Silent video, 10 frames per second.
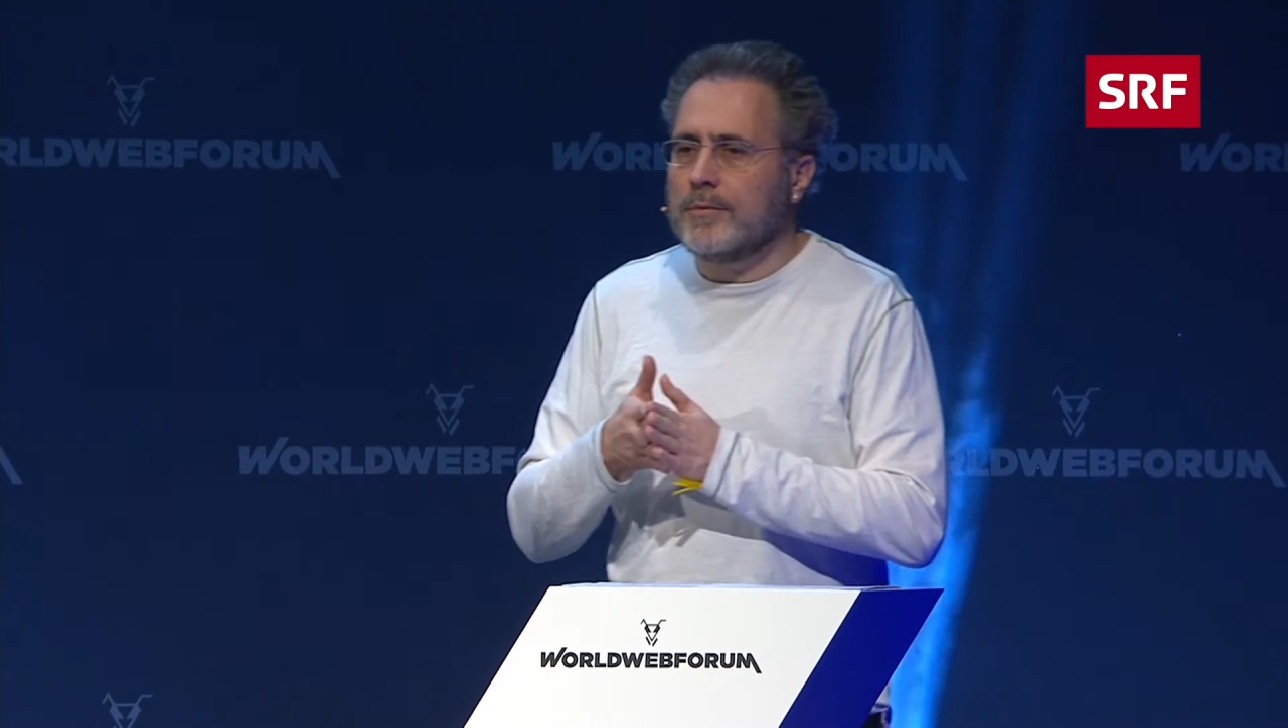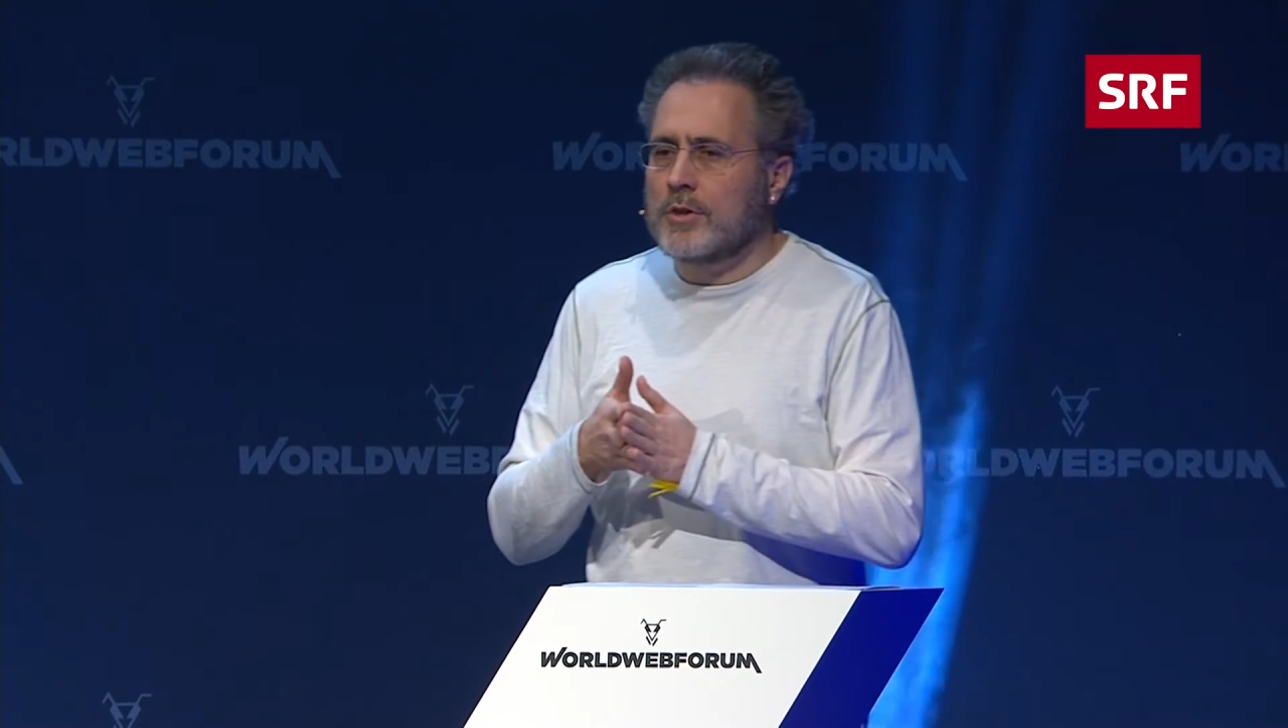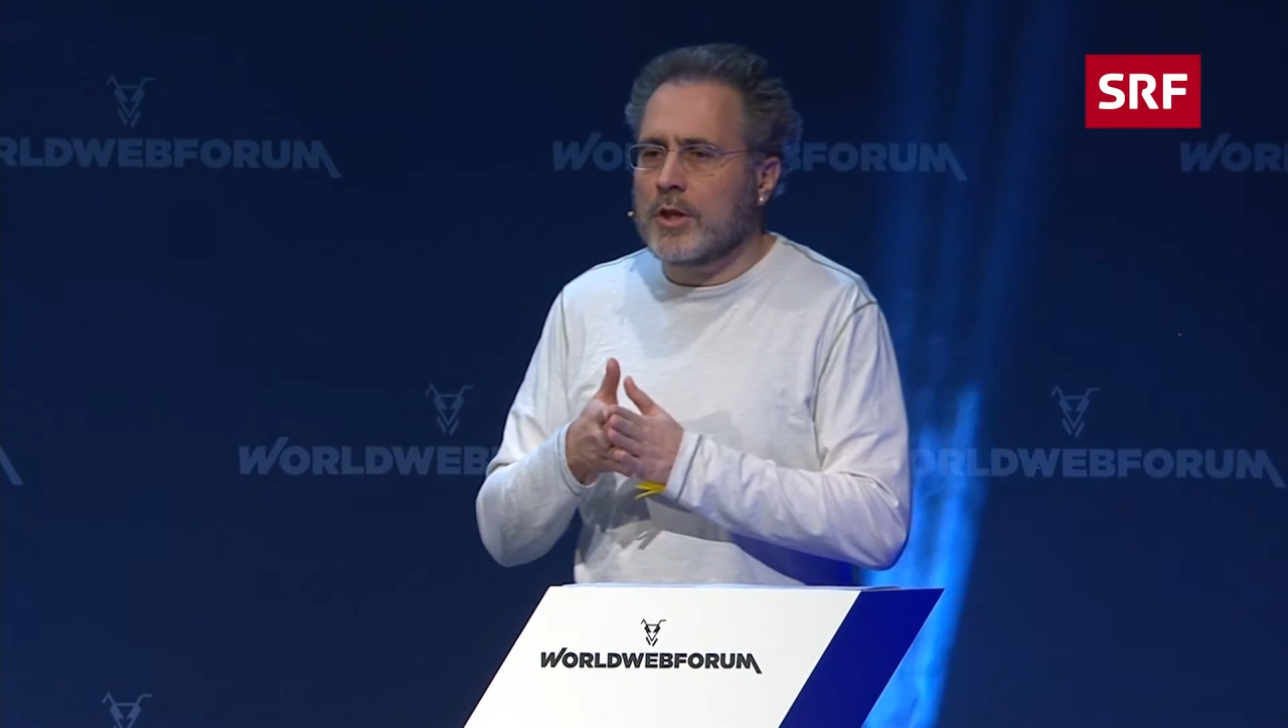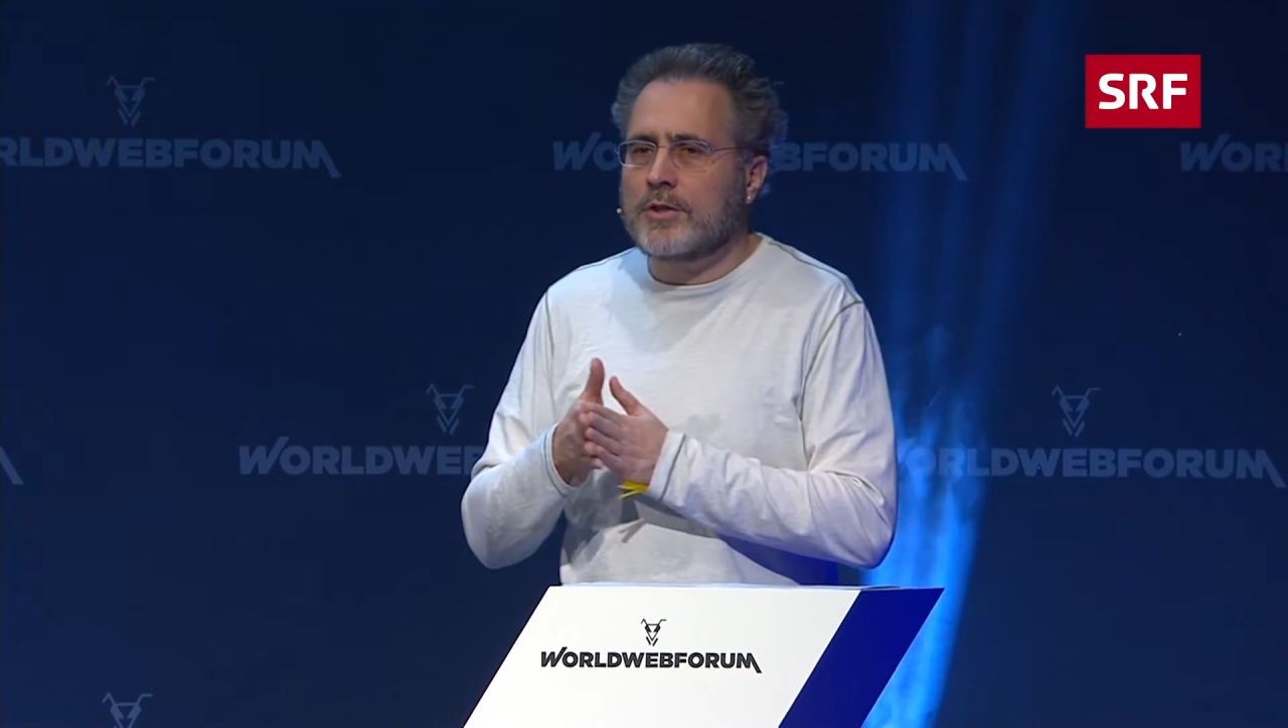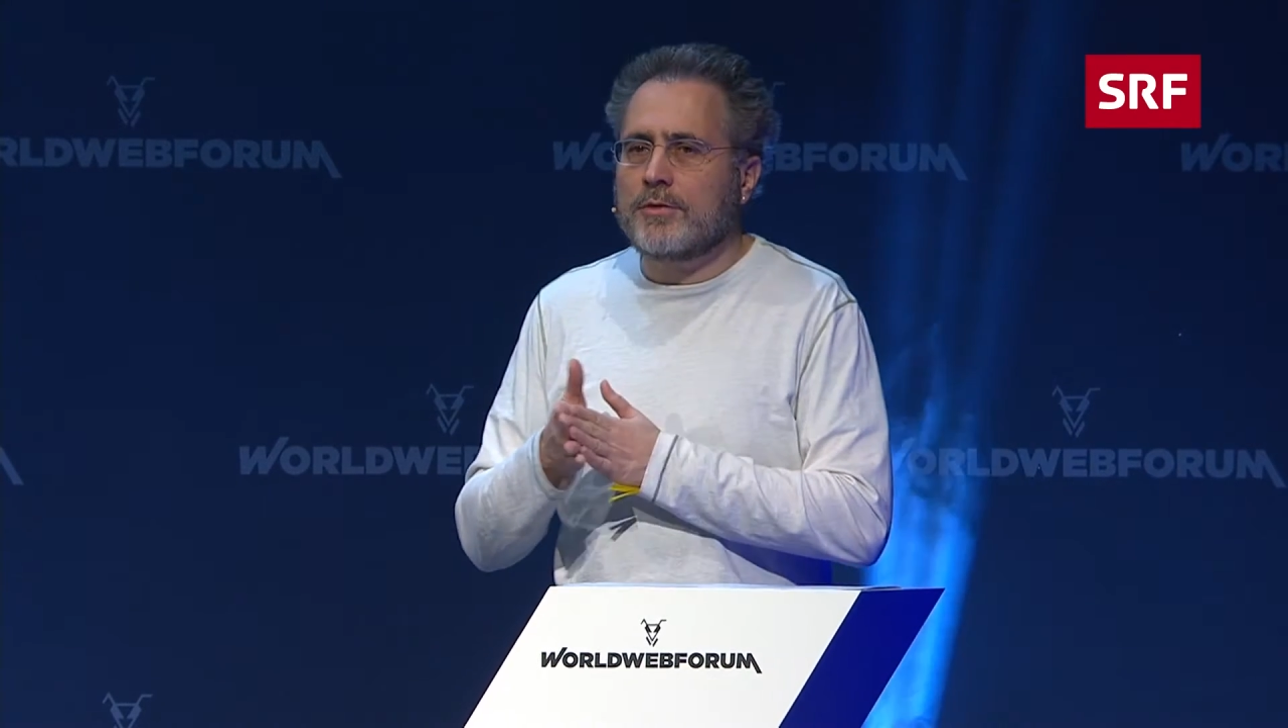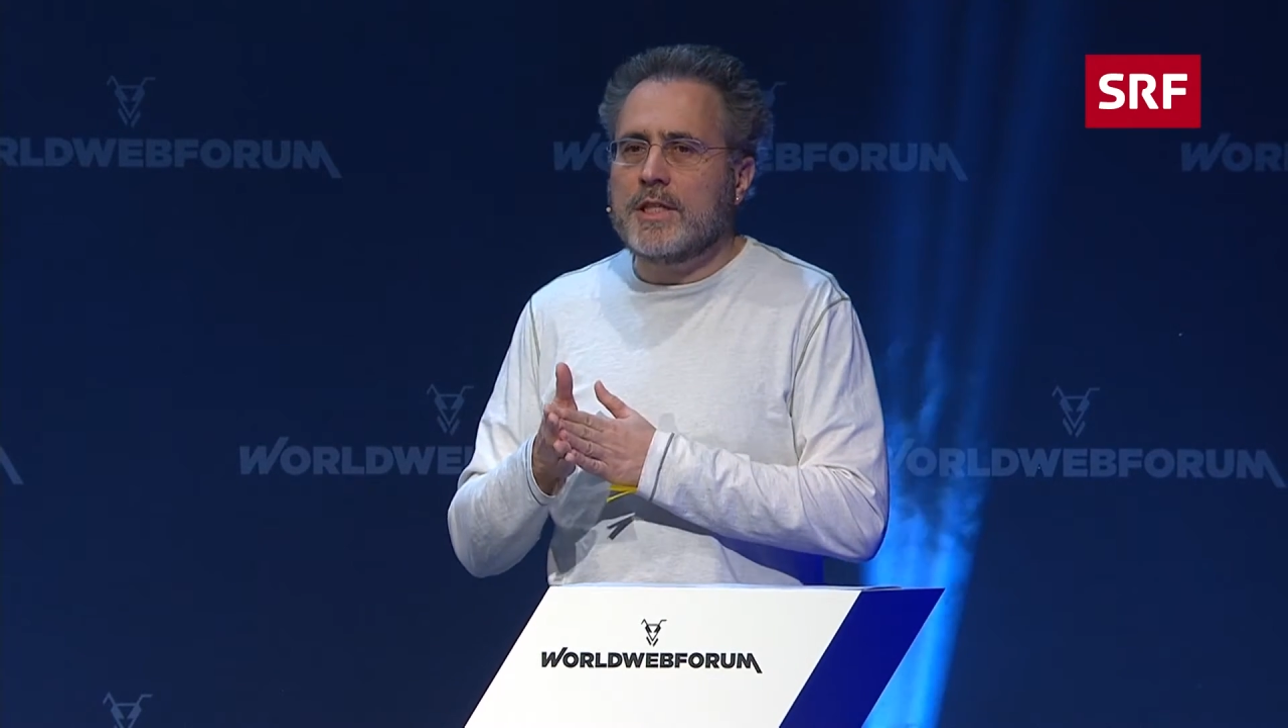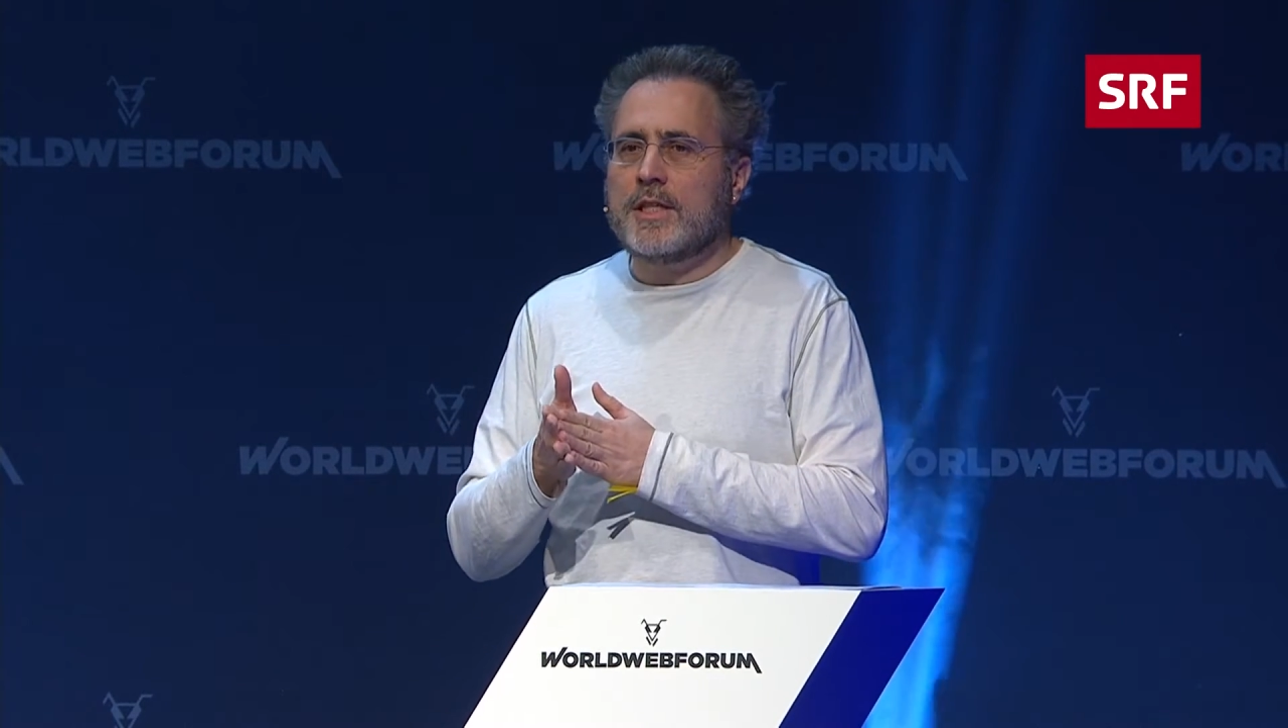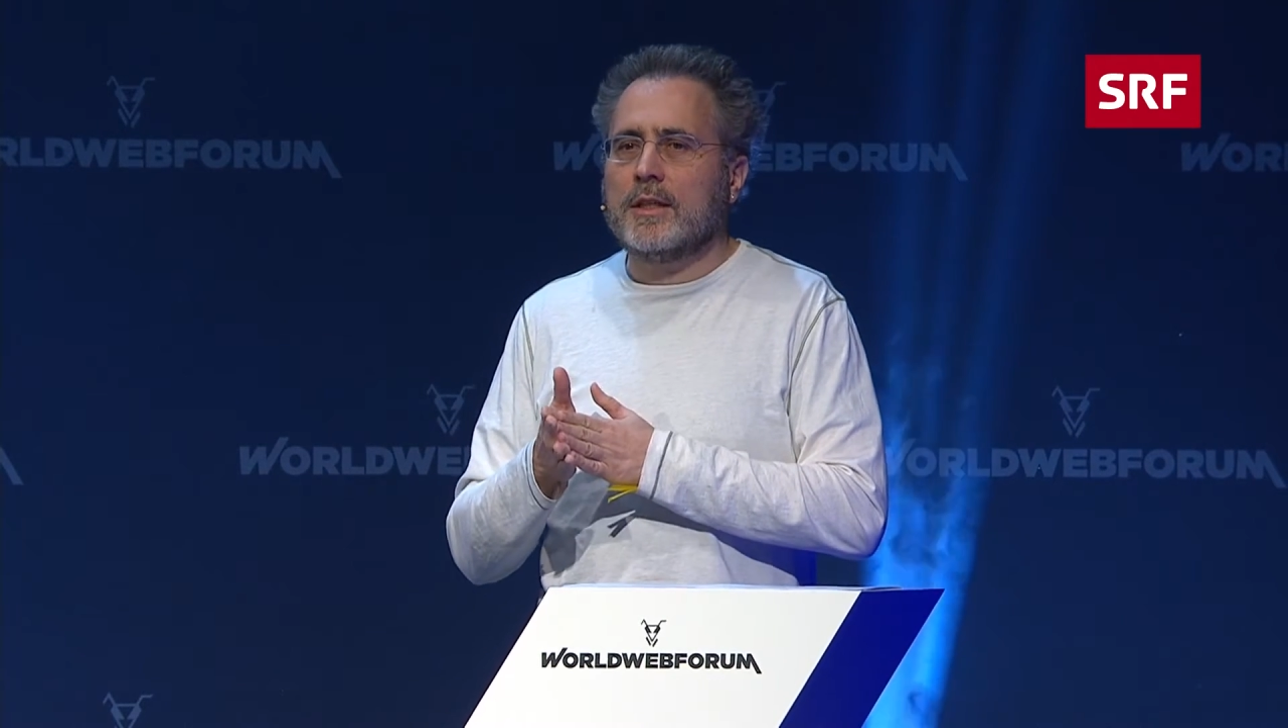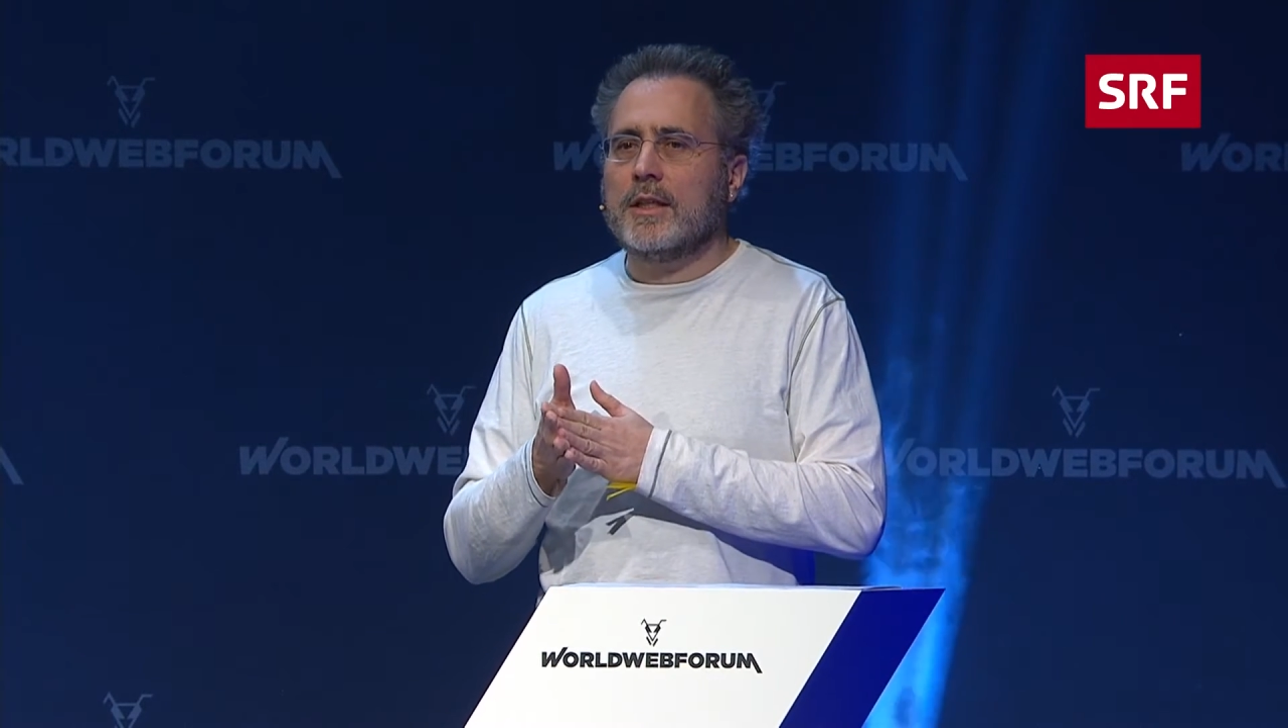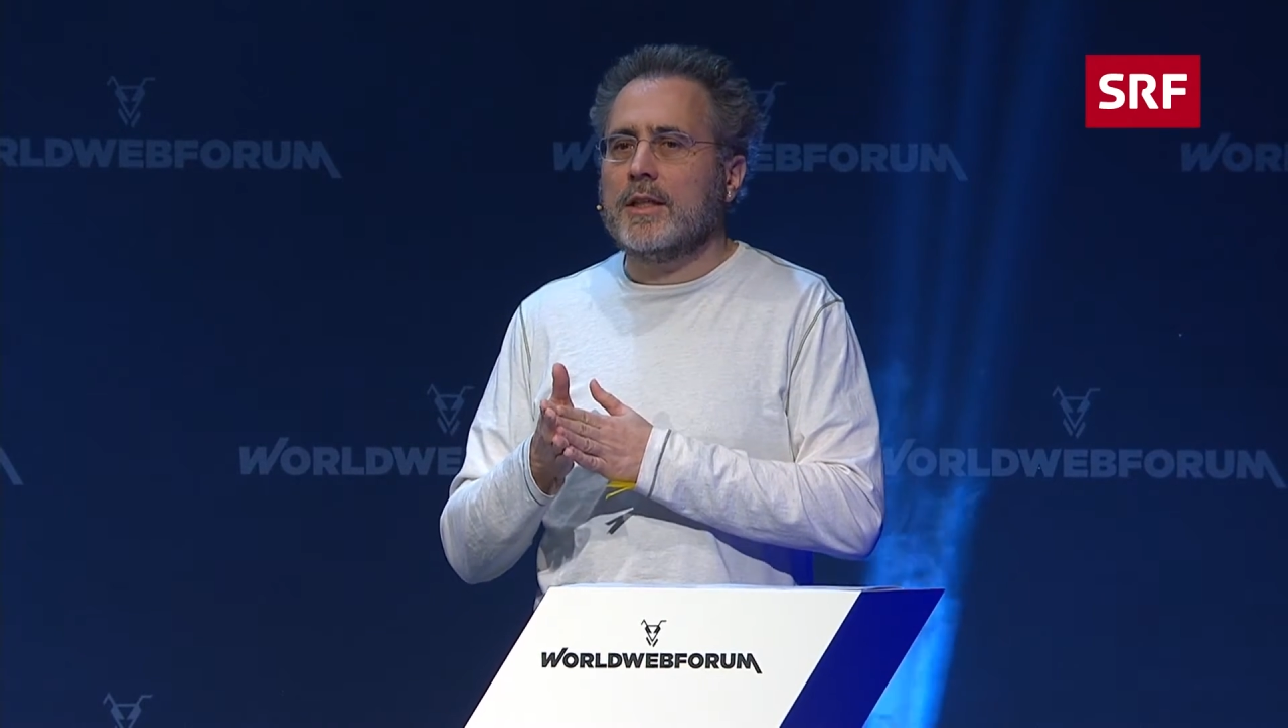just
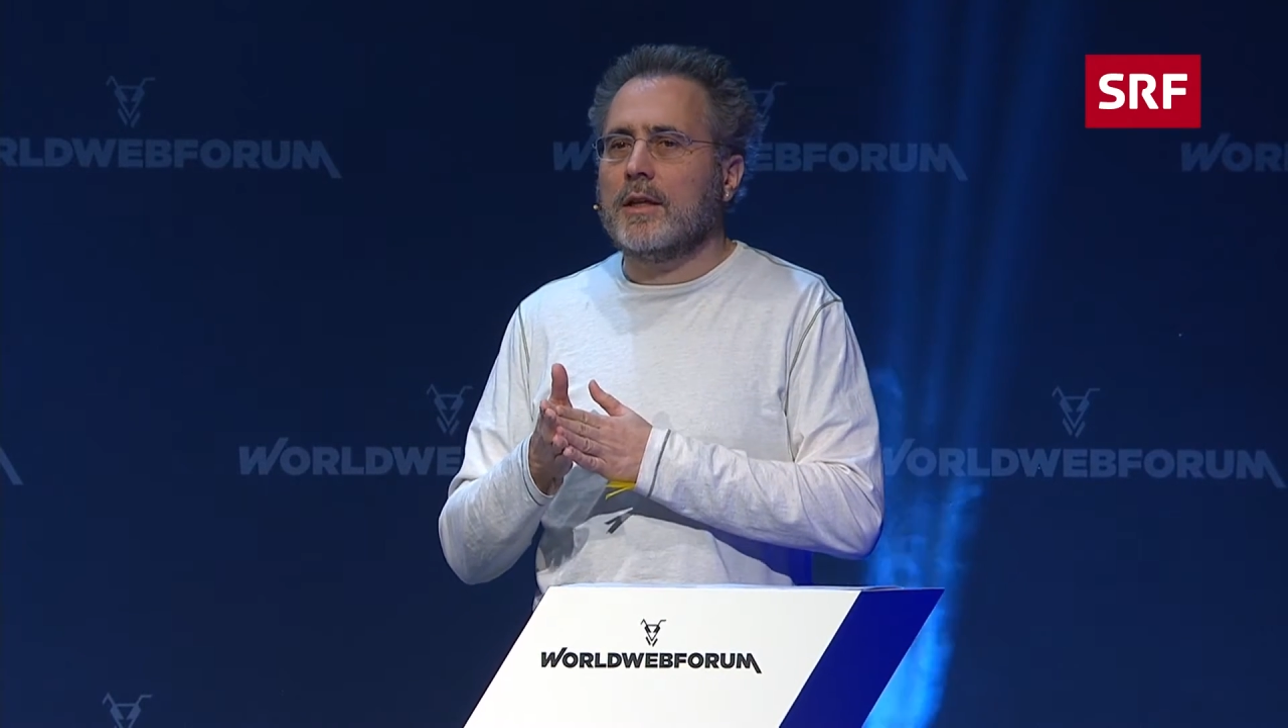recently,